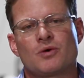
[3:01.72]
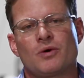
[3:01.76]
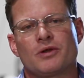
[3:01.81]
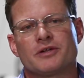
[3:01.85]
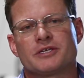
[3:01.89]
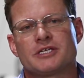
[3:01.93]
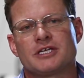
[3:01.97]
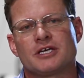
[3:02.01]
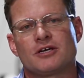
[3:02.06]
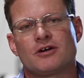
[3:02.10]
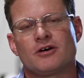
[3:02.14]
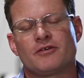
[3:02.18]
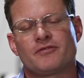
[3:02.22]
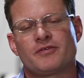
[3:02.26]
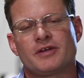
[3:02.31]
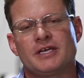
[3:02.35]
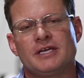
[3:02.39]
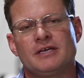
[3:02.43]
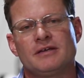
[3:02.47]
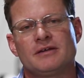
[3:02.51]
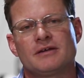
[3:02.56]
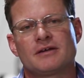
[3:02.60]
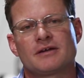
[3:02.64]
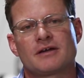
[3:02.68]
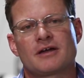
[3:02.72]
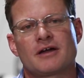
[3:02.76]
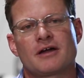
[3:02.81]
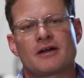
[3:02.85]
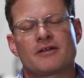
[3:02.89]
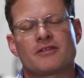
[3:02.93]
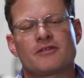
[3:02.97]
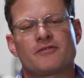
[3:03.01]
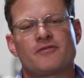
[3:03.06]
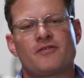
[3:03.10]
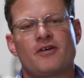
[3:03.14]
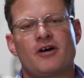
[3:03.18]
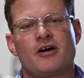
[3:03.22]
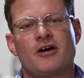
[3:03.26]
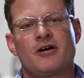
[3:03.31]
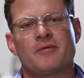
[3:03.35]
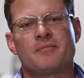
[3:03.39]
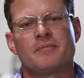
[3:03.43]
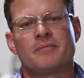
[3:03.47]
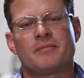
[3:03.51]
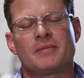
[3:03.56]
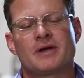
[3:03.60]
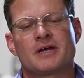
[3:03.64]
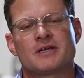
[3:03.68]
quality coffee. The
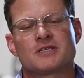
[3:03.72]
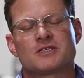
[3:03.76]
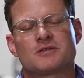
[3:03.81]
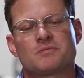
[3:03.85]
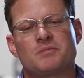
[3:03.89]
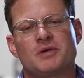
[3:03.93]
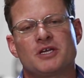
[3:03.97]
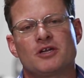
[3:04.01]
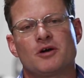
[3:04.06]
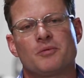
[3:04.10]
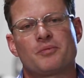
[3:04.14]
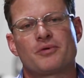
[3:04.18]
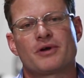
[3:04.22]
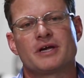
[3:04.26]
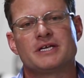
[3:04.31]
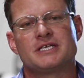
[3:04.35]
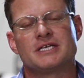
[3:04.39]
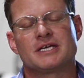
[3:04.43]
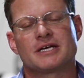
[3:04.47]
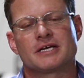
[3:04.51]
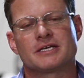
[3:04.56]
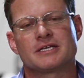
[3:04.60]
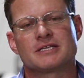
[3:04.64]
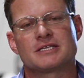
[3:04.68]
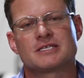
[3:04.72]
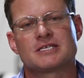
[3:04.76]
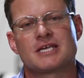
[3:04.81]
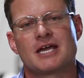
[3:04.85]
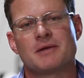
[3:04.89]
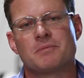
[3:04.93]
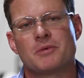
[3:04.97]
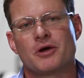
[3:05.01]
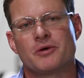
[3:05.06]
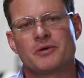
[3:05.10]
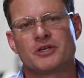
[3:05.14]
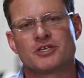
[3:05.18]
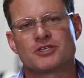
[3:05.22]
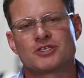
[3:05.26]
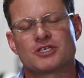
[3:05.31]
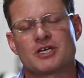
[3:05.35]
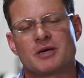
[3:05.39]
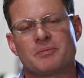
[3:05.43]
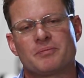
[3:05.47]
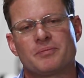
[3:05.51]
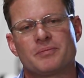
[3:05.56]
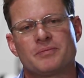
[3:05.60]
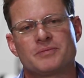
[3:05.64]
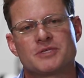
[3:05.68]
farm has been operating under the same
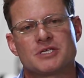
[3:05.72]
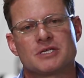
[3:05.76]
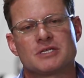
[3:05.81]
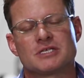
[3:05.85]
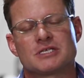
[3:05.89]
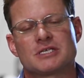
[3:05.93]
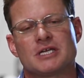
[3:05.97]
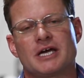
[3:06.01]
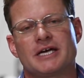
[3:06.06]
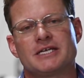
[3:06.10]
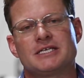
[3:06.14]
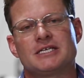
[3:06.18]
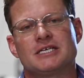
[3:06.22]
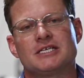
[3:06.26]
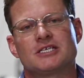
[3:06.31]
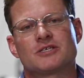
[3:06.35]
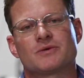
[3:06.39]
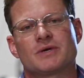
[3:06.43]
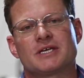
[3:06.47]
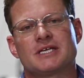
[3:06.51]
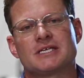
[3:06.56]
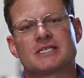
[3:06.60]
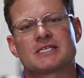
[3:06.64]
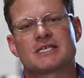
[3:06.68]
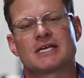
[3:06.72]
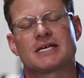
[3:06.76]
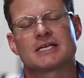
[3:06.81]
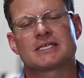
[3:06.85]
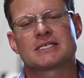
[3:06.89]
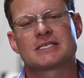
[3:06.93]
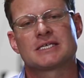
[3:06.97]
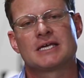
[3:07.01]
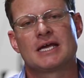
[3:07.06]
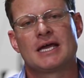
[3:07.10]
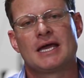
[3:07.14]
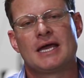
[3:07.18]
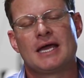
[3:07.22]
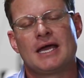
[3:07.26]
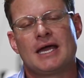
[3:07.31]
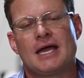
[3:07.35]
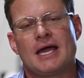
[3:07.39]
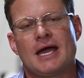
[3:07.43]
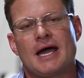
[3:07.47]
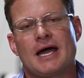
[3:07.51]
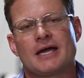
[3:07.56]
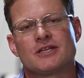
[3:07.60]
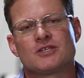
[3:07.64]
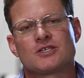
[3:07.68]
ownership since 1926,
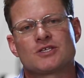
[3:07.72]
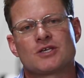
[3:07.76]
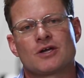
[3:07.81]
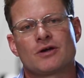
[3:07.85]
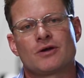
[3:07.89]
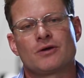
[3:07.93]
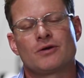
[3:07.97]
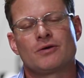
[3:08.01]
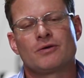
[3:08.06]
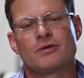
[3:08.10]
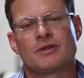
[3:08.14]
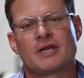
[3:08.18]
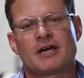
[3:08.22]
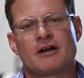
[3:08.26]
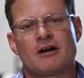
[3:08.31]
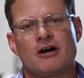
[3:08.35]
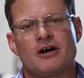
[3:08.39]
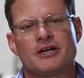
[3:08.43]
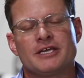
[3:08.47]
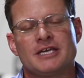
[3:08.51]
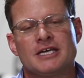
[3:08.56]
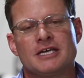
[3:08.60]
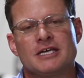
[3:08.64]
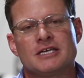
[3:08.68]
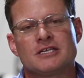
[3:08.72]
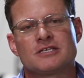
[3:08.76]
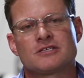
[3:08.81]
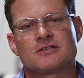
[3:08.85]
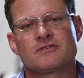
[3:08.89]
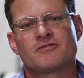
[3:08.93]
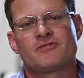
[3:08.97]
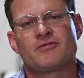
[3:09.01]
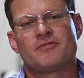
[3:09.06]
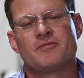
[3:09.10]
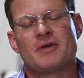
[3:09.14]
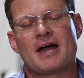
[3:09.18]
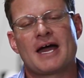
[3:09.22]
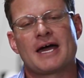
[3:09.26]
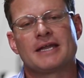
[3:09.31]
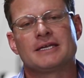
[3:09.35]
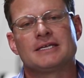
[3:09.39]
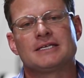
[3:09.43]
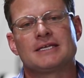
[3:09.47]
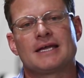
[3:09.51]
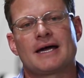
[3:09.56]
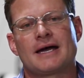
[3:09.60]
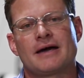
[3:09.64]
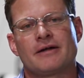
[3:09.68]
and so there are years of
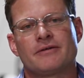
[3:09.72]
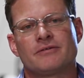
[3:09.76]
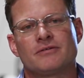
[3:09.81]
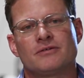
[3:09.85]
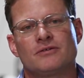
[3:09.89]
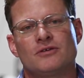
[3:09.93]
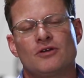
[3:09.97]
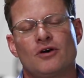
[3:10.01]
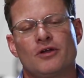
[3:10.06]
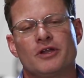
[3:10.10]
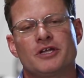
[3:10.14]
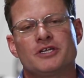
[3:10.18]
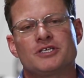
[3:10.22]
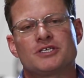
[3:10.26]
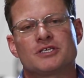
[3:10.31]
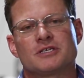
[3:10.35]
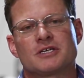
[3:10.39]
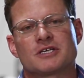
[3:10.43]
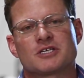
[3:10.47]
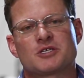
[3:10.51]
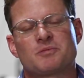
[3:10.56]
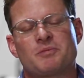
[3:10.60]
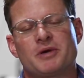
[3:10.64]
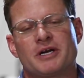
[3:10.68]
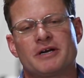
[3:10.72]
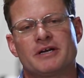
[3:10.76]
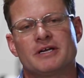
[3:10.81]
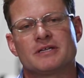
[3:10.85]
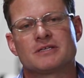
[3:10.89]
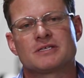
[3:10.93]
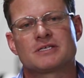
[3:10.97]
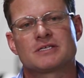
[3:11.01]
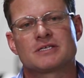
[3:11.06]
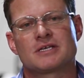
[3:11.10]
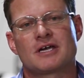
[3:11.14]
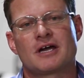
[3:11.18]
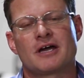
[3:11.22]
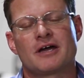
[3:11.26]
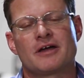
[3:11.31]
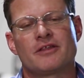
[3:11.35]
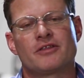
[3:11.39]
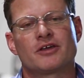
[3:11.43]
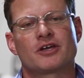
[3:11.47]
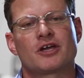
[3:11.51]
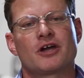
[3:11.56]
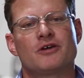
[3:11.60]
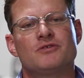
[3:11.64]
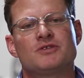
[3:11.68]
handed down knowledge and experience
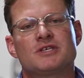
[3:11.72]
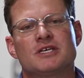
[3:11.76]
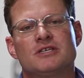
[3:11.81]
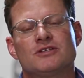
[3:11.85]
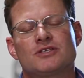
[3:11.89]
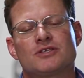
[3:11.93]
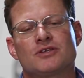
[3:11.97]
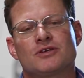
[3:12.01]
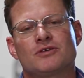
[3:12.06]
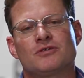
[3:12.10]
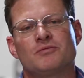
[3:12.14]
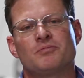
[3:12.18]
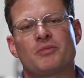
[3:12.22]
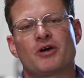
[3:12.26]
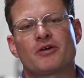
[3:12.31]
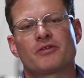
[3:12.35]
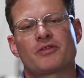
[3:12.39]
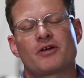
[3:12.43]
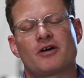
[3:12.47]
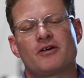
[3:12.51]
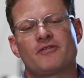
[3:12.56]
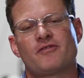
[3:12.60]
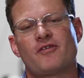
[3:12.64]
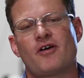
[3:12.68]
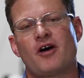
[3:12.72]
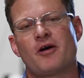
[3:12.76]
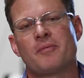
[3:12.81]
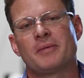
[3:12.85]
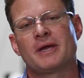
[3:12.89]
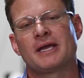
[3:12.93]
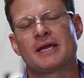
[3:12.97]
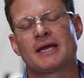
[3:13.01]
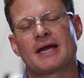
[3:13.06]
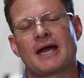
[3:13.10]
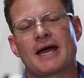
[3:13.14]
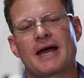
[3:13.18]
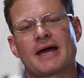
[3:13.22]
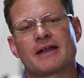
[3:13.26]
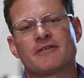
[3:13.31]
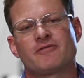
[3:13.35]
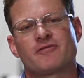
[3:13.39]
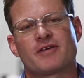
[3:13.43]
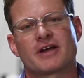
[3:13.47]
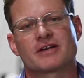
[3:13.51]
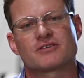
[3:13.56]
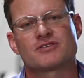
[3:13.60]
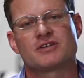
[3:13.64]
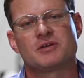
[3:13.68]
that goes into both our farming and
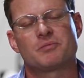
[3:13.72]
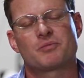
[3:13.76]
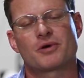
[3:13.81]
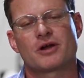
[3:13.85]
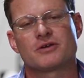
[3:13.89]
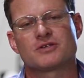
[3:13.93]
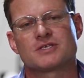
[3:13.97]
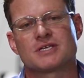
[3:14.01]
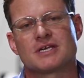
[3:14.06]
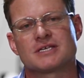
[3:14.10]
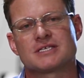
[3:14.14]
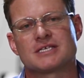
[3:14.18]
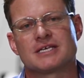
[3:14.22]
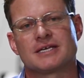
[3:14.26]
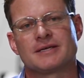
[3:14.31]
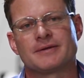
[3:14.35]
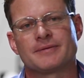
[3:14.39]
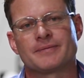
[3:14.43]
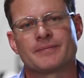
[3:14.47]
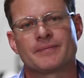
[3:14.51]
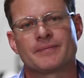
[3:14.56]
factory processing.